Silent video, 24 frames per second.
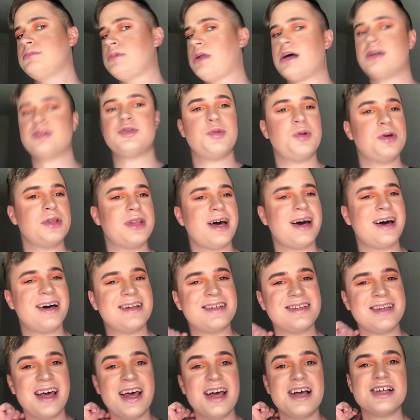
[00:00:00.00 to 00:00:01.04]
not doing
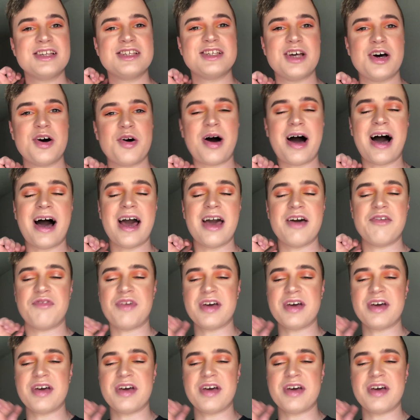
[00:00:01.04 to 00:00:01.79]
that. So I